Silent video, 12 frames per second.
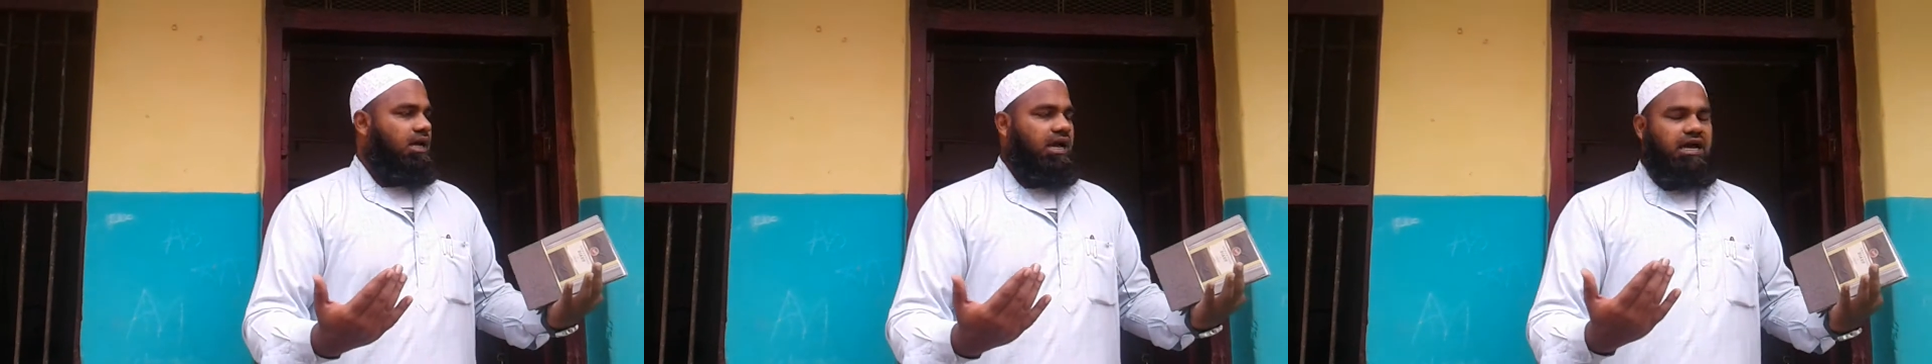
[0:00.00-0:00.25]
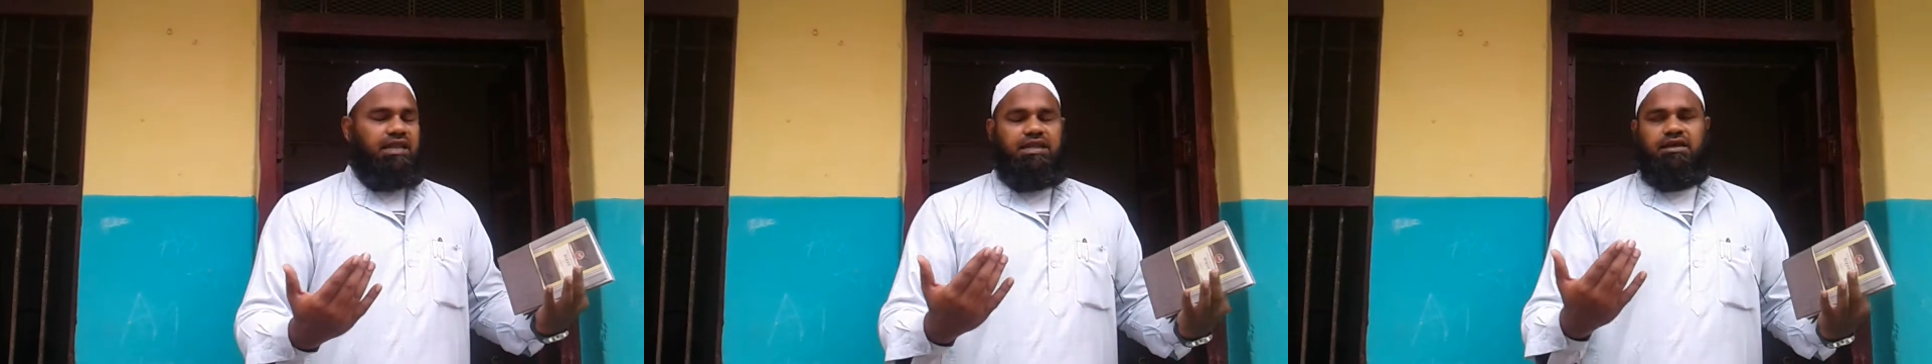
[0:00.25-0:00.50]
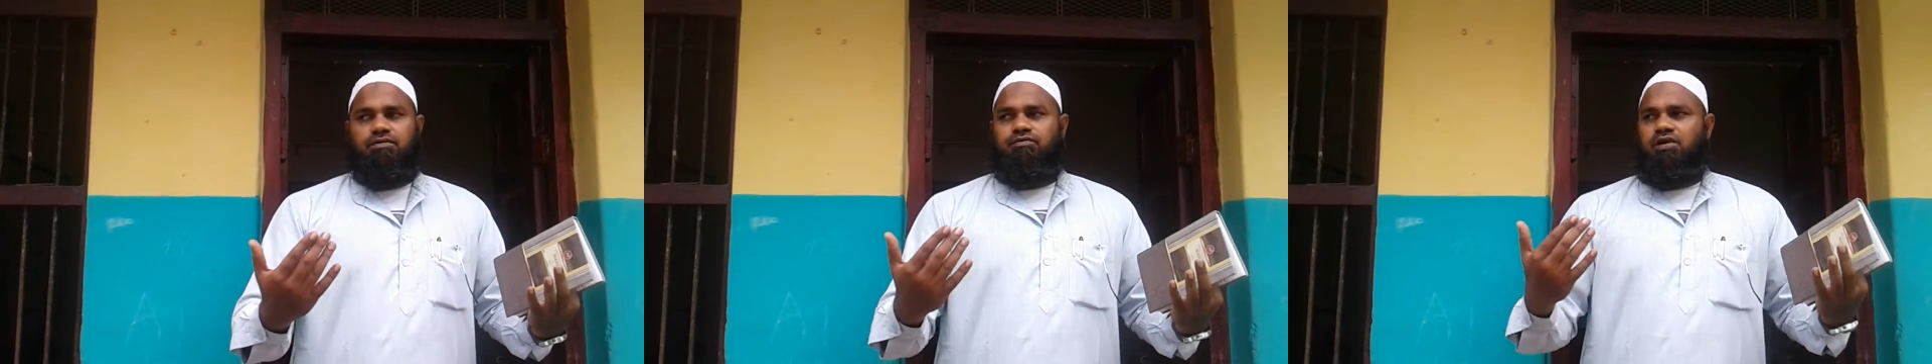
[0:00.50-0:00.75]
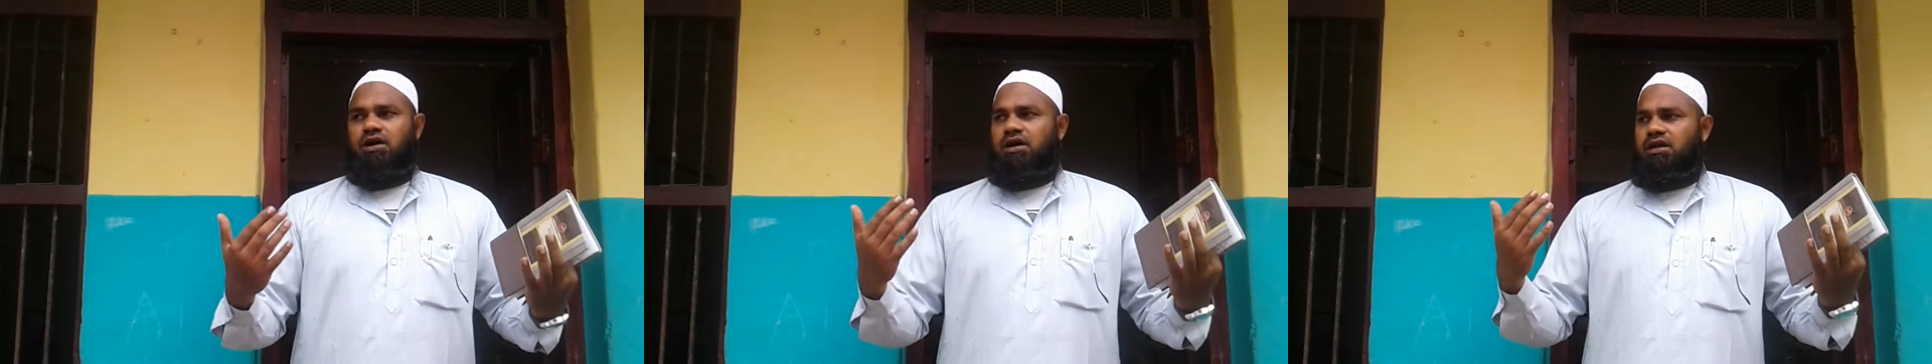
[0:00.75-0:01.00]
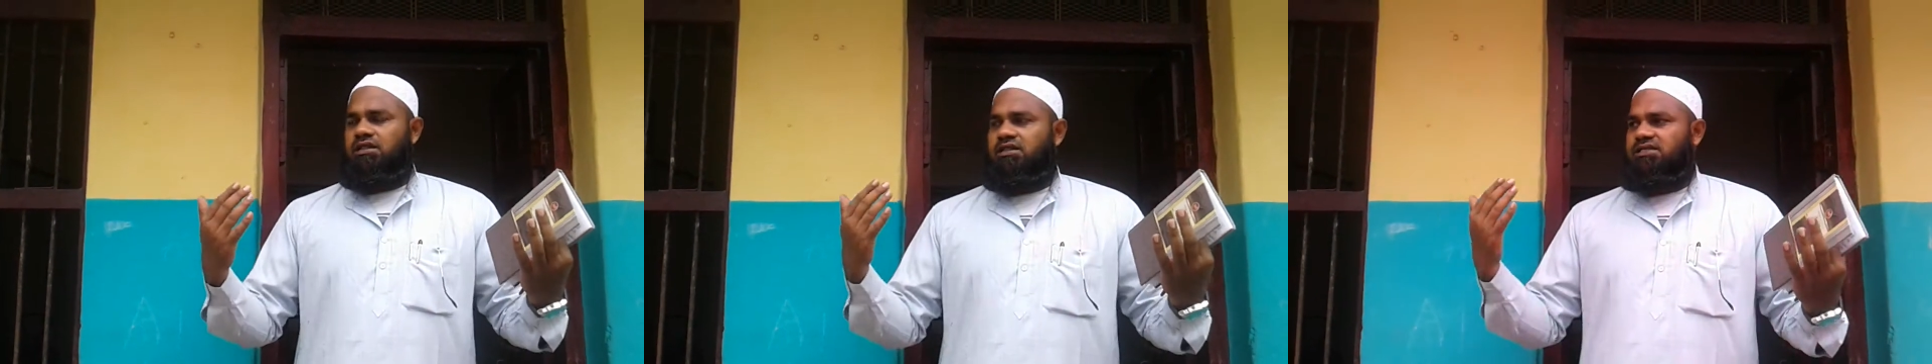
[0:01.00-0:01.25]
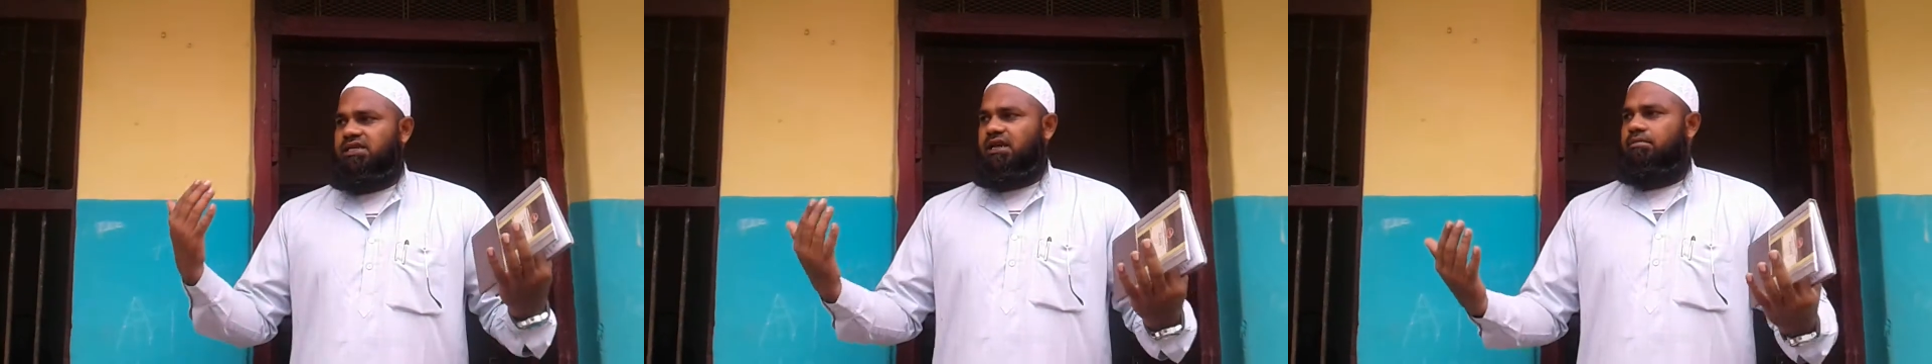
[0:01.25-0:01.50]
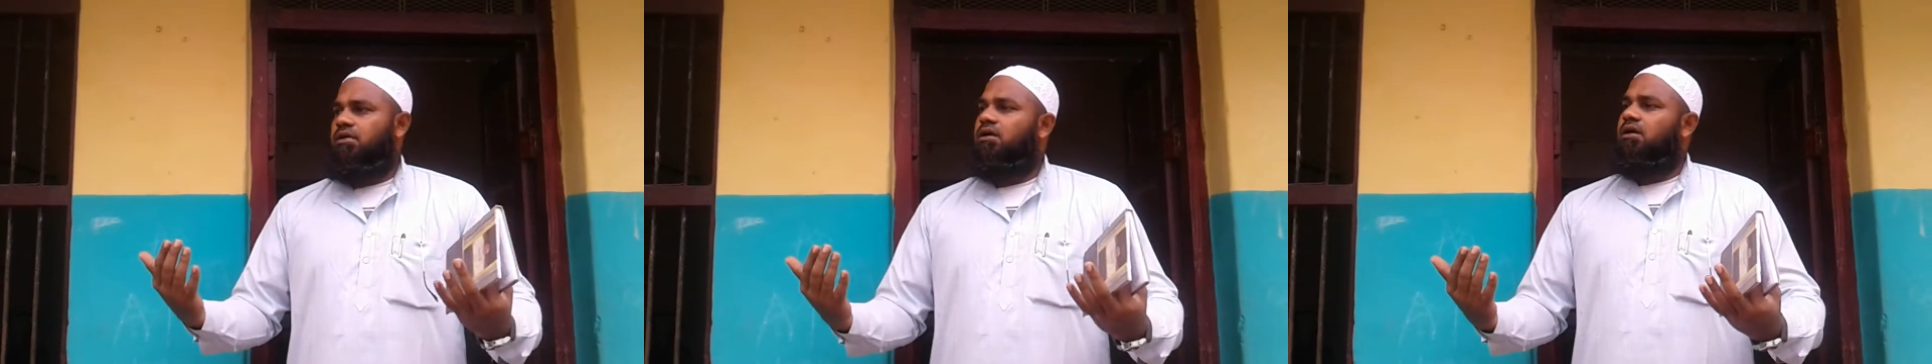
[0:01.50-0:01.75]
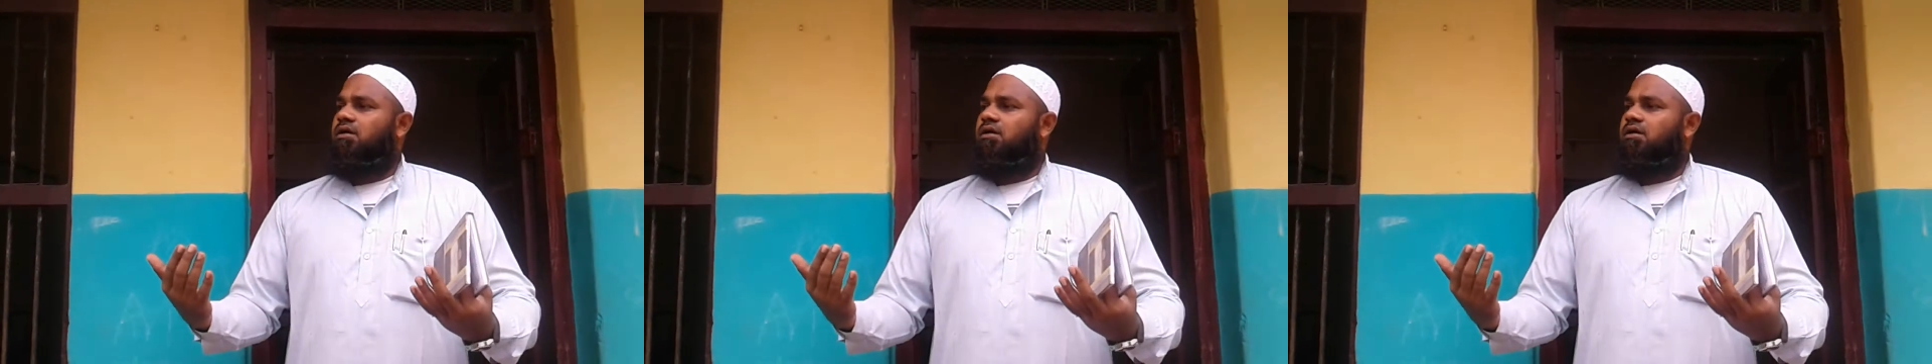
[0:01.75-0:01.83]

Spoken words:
and we are in the same